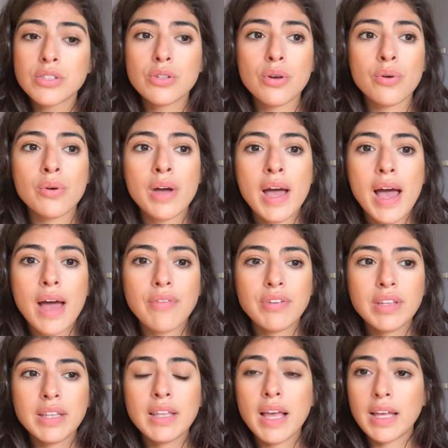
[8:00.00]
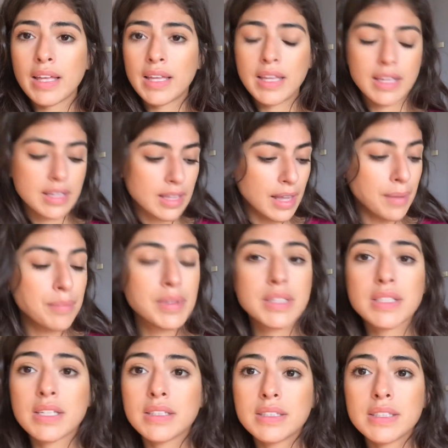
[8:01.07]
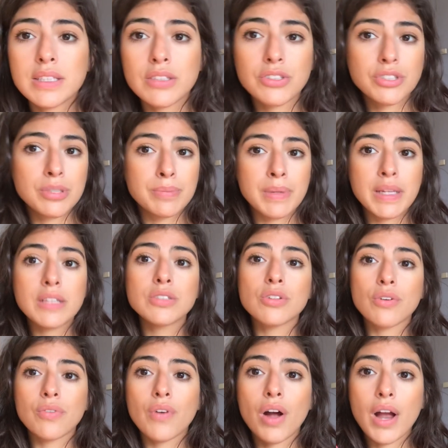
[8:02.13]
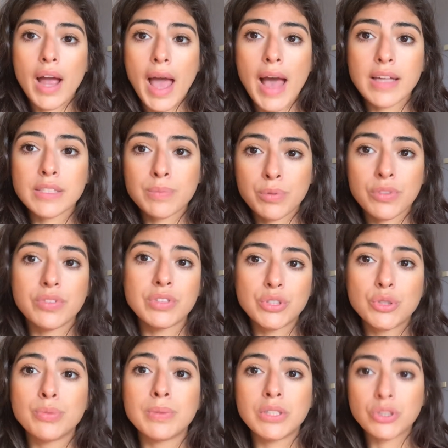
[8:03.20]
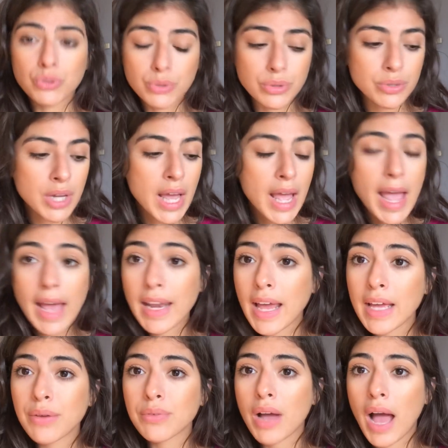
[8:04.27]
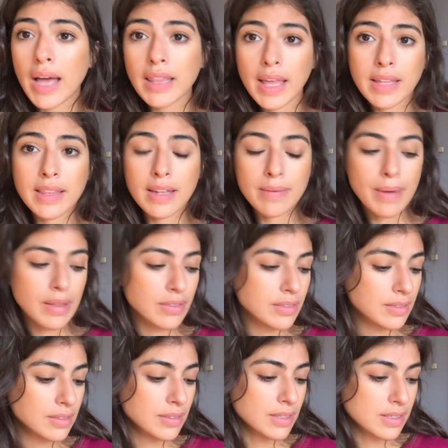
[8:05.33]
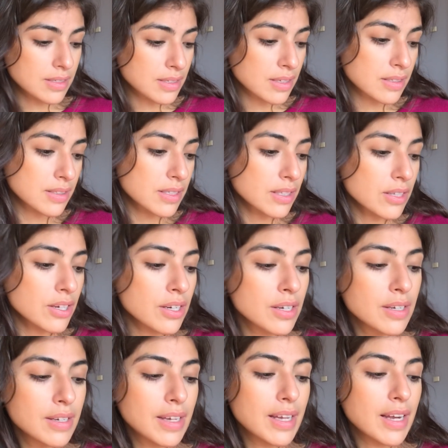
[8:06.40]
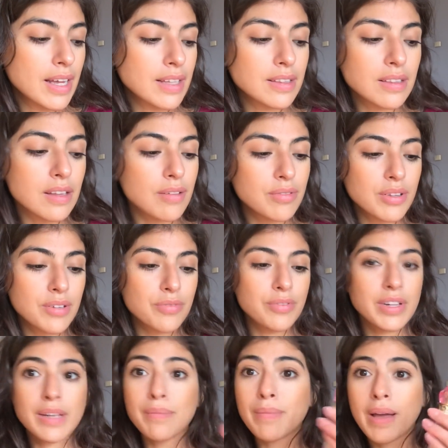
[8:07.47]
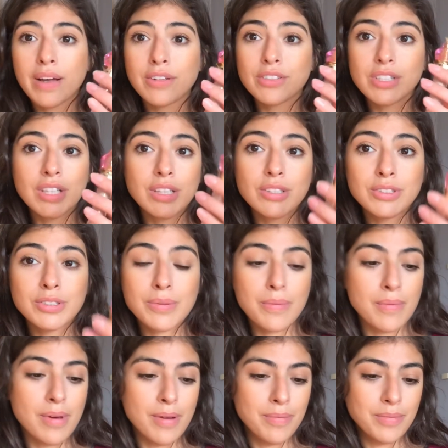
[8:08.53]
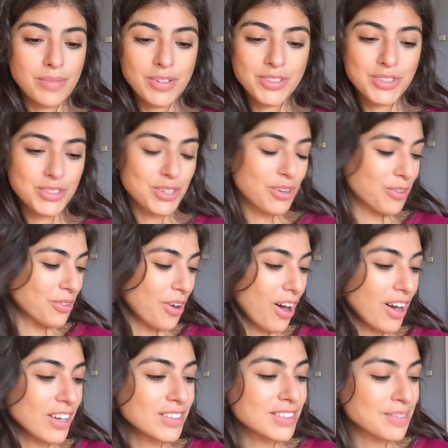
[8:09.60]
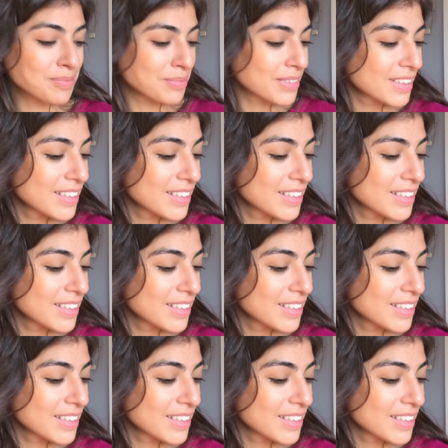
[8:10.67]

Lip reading: So everything that he claimed this concealer to be so far has proven to be true. And I like that about this concealer. And I love the freaking packaging. It looks so awesome.